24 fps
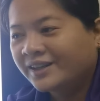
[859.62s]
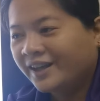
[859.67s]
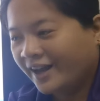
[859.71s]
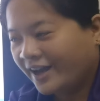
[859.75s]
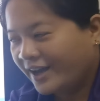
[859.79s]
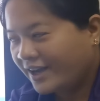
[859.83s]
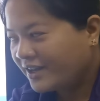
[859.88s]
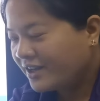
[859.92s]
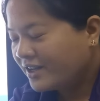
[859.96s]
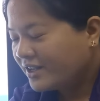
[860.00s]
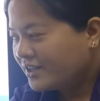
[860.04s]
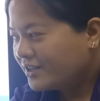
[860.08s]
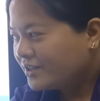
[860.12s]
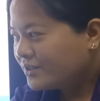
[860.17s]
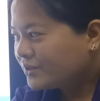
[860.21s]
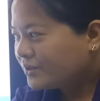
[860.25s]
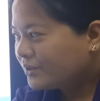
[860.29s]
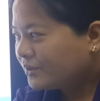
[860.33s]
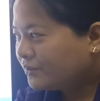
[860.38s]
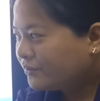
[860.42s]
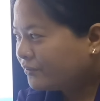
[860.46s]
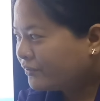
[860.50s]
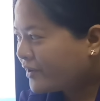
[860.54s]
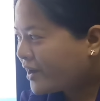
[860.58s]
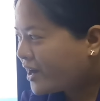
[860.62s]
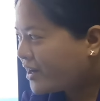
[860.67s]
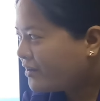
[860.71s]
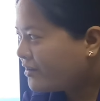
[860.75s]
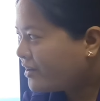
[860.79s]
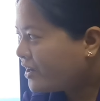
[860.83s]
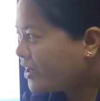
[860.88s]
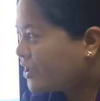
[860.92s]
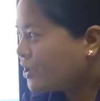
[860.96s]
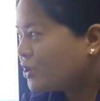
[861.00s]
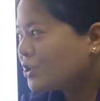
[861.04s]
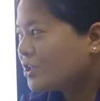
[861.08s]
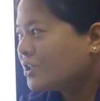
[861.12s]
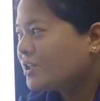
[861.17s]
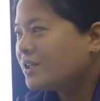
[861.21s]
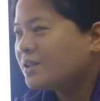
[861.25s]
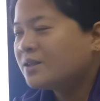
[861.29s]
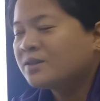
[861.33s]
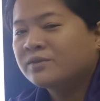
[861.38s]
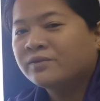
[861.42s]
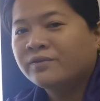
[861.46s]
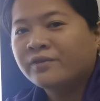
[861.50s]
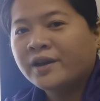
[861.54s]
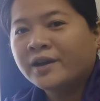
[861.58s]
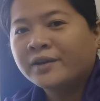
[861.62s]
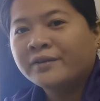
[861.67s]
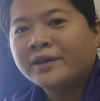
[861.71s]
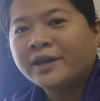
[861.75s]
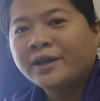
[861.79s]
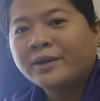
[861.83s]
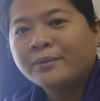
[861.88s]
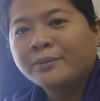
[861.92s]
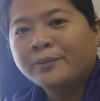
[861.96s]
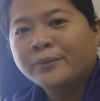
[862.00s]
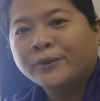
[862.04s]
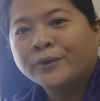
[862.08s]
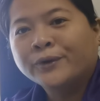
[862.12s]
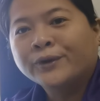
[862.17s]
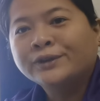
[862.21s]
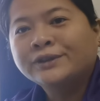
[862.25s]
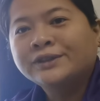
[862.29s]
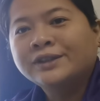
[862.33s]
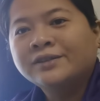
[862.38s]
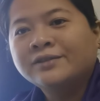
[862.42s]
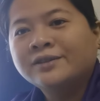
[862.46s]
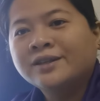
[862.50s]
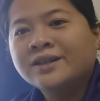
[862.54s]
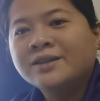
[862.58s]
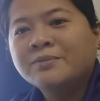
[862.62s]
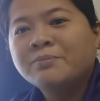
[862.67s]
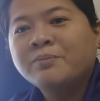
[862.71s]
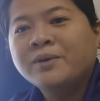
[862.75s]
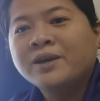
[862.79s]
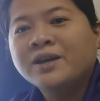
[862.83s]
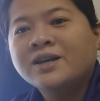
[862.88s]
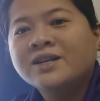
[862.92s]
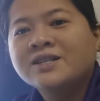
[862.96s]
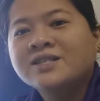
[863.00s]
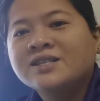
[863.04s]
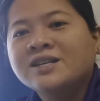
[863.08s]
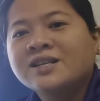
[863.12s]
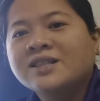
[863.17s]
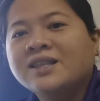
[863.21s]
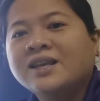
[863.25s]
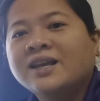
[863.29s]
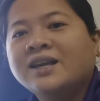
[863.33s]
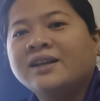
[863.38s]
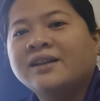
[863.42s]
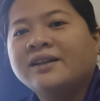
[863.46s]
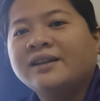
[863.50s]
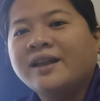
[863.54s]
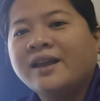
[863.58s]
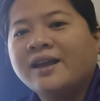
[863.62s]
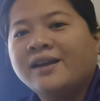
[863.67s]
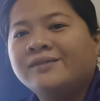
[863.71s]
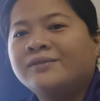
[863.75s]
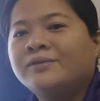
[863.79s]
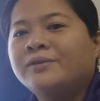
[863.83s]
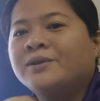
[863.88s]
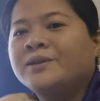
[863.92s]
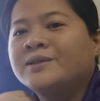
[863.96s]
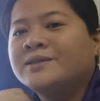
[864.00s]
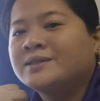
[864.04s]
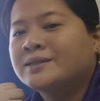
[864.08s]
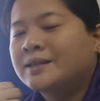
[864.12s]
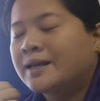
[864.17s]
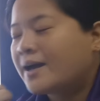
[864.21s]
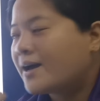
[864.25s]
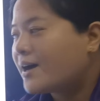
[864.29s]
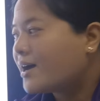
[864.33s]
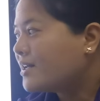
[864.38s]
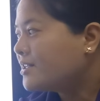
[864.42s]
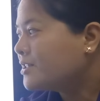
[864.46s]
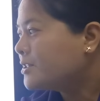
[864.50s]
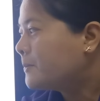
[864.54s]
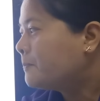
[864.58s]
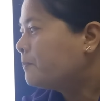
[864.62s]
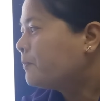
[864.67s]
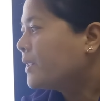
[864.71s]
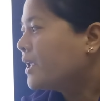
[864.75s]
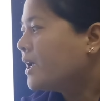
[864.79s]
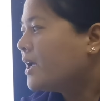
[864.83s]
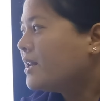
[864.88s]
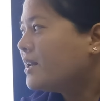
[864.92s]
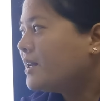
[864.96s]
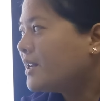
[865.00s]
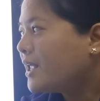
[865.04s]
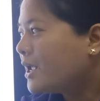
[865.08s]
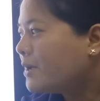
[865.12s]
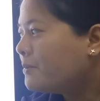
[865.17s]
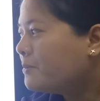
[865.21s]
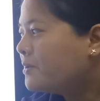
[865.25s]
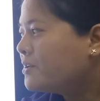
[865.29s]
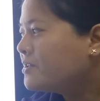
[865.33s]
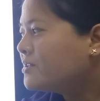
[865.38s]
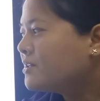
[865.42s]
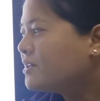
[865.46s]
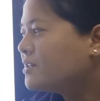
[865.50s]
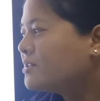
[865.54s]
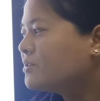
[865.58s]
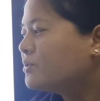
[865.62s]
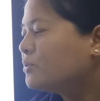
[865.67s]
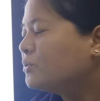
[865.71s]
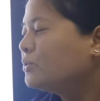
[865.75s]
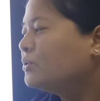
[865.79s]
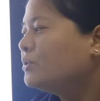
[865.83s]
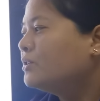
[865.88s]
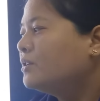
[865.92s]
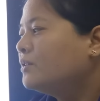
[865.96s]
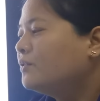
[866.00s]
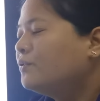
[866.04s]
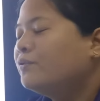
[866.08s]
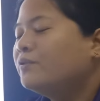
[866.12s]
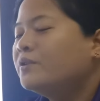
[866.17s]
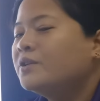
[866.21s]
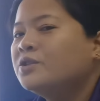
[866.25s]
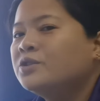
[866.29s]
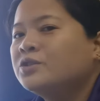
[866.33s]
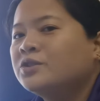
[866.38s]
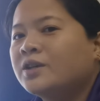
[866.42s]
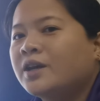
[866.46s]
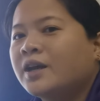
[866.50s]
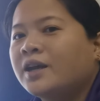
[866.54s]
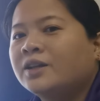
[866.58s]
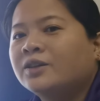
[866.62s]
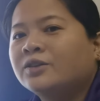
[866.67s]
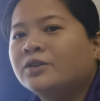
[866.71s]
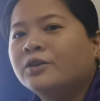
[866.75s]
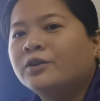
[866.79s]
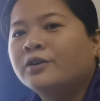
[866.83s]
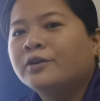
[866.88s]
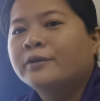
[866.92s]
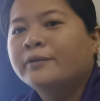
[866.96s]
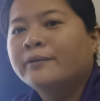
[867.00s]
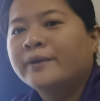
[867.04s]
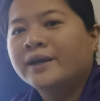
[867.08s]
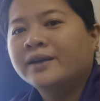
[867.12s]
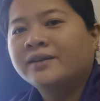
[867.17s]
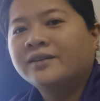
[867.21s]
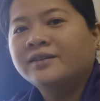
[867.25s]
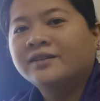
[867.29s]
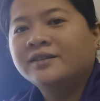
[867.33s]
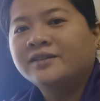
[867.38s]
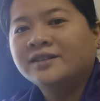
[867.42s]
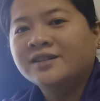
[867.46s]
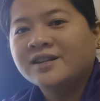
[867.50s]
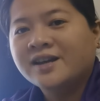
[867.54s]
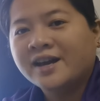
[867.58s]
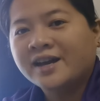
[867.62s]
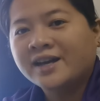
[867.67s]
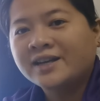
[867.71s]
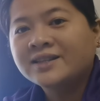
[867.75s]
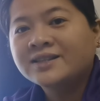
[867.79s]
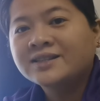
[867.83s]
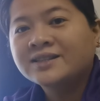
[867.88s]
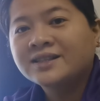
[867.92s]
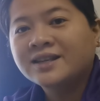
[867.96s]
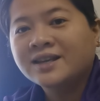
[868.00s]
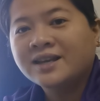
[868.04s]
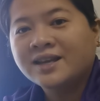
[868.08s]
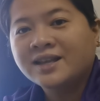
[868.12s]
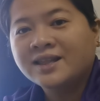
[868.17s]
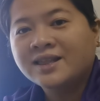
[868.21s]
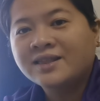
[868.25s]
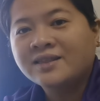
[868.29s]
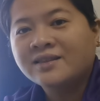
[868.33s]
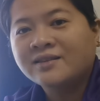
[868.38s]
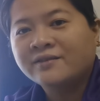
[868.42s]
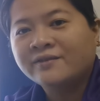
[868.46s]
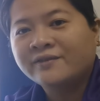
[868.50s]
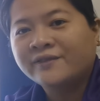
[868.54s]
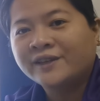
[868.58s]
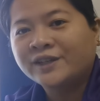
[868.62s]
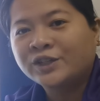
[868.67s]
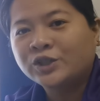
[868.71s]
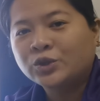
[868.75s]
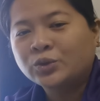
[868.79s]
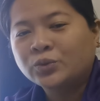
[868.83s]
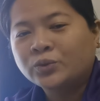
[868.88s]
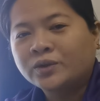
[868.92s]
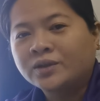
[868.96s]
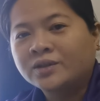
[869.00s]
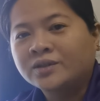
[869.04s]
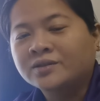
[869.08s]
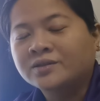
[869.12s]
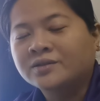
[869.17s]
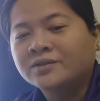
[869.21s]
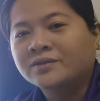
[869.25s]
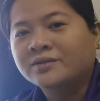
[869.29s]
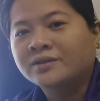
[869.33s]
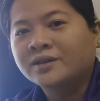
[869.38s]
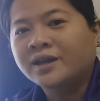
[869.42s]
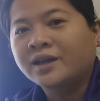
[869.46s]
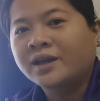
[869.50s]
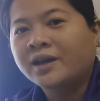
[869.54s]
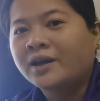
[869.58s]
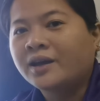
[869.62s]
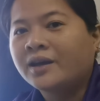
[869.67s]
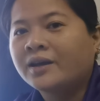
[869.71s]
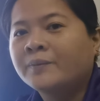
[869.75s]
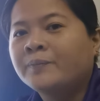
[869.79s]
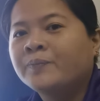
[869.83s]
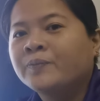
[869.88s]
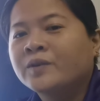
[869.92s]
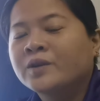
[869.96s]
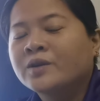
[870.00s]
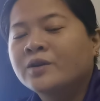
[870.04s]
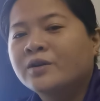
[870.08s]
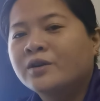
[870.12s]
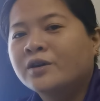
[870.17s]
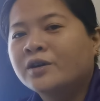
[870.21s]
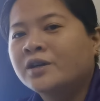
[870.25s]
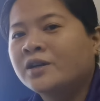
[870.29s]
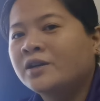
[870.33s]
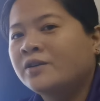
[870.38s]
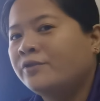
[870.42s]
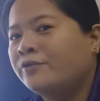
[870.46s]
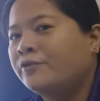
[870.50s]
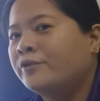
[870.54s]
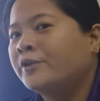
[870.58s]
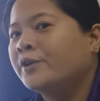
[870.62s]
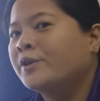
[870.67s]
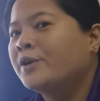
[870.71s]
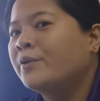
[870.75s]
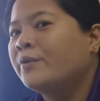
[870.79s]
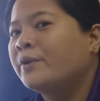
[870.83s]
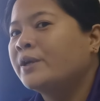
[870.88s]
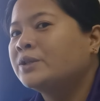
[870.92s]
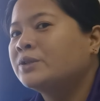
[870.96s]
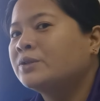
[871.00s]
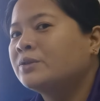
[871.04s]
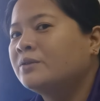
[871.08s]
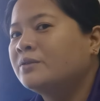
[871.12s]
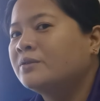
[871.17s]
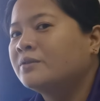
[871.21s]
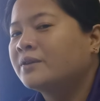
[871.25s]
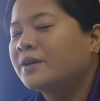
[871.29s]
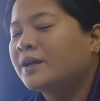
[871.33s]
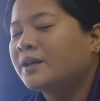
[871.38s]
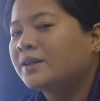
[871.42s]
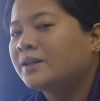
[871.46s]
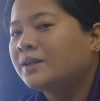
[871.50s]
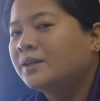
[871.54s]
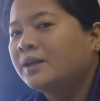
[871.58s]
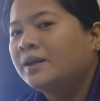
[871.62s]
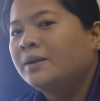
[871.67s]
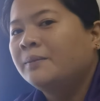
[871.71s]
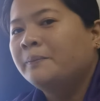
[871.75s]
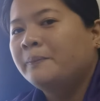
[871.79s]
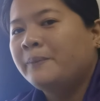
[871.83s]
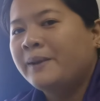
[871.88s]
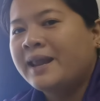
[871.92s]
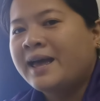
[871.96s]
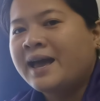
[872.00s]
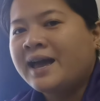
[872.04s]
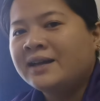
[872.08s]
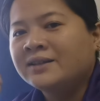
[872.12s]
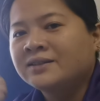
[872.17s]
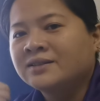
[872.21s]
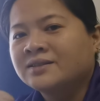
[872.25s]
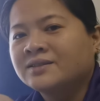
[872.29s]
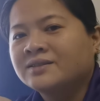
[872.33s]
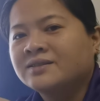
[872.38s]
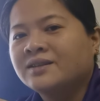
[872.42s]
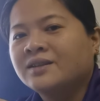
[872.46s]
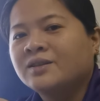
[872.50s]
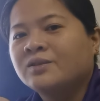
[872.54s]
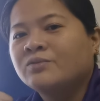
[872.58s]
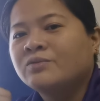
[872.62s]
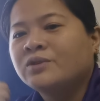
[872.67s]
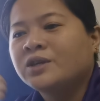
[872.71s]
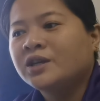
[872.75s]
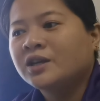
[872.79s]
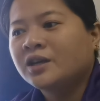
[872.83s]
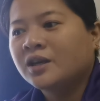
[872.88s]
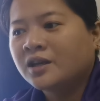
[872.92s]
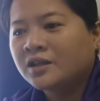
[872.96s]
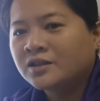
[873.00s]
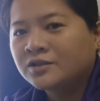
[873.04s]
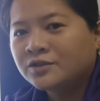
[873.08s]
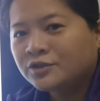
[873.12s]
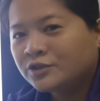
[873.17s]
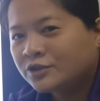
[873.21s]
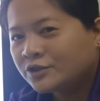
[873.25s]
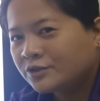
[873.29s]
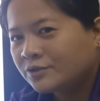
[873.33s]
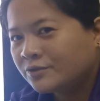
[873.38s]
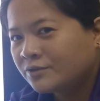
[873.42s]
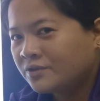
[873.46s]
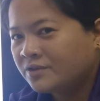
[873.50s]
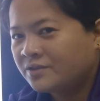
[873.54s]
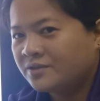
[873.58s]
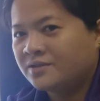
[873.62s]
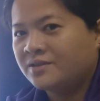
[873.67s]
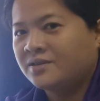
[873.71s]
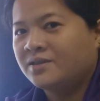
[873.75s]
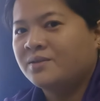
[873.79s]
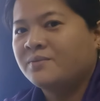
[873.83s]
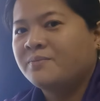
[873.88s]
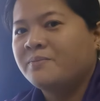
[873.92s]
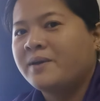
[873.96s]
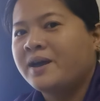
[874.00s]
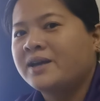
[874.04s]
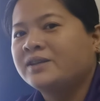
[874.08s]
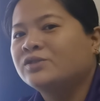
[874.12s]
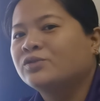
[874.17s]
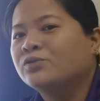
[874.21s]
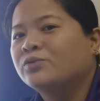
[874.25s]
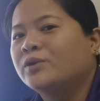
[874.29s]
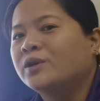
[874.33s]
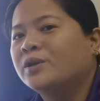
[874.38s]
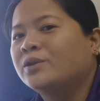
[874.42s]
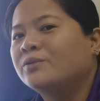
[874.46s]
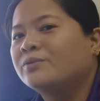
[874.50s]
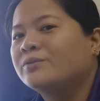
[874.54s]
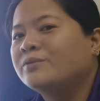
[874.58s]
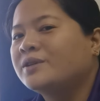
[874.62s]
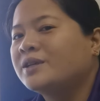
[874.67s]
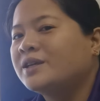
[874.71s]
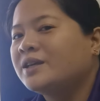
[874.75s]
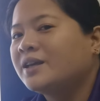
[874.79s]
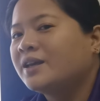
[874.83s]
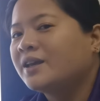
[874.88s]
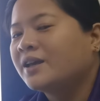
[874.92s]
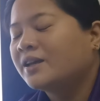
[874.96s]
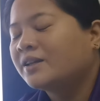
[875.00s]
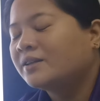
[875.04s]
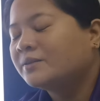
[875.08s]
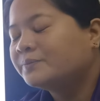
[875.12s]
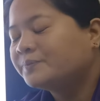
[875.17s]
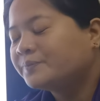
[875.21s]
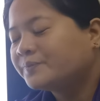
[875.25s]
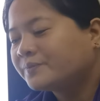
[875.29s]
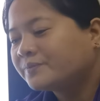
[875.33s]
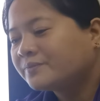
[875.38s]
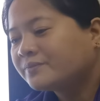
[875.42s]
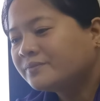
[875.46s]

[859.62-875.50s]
Okay, so variation is very important because it enables us to differentiate or recognize individuals, okay? Or if we're going to look at plants, then we can choose the best one. We can